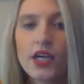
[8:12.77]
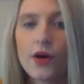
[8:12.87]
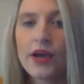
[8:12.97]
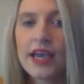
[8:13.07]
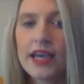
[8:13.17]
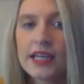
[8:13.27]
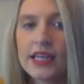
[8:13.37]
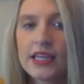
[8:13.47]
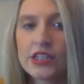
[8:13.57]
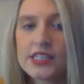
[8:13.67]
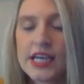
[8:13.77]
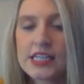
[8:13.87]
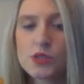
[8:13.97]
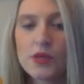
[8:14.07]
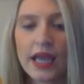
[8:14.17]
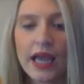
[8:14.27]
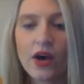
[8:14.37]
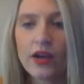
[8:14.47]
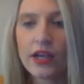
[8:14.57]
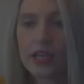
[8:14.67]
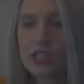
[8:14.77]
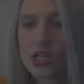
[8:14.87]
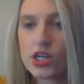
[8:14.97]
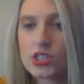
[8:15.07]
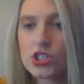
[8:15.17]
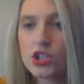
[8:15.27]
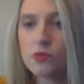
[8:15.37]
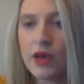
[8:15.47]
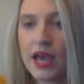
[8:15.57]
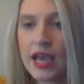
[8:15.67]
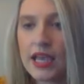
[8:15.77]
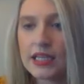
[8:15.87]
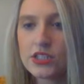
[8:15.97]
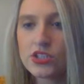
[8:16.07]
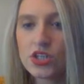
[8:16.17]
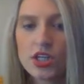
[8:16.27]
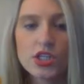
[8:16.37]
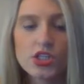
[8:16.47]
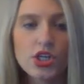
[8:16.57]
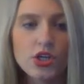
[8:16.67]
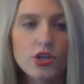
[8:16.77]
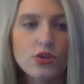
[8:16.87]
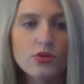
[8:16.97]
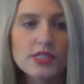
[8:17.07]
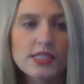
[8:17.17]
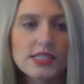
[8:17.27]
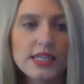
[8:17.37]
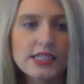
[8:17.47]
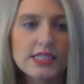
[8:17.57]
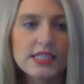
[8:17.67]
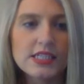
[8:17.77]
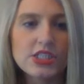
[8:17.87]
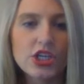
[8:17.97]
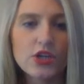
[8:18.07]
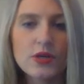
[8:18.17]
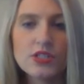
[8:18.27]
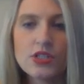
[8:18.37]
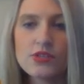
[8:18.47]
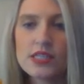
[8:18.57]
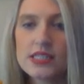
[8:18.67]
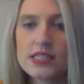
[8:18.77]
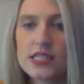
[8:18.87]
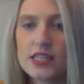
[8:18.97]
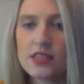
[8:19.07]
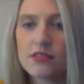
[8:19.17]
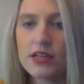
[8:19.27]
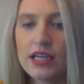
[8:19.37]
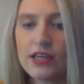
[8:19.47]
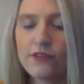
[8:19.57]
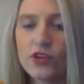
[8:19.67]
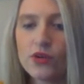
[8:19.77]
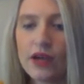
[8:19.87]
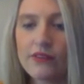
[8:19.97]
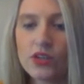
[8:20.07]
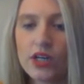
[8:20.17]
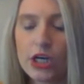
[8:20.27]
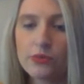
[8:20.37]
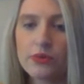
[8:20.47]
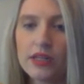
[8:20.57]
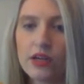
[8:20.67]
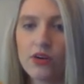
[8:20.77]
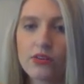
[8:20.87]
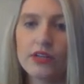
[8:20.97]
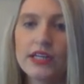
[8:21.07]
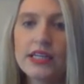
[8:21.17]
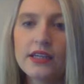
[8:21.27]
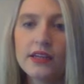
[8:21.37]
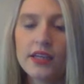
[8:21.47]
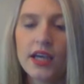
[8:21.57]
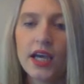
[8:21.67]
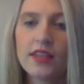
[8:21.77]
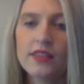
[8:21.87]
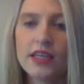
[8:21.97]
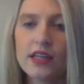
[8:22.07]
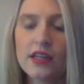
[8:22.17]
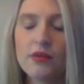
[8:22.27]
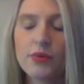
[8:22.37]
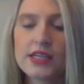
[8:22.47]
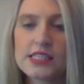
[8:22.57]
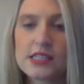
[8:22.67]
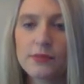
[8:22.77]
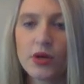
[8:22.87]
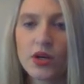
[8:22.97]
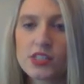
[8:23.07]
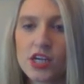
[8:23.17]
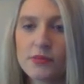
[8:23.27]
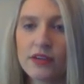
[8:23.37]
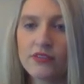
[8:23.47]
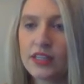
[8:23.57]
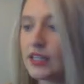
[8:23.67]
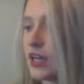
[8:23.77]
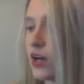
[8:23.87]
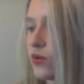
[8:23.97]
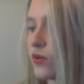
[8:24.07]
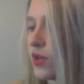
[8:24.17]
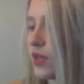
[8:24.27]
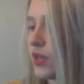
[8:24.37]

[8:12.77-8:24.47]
Go ahead and get your textbook out and turn to page 262 and 263 if you have not opened it already. And then press pause on my video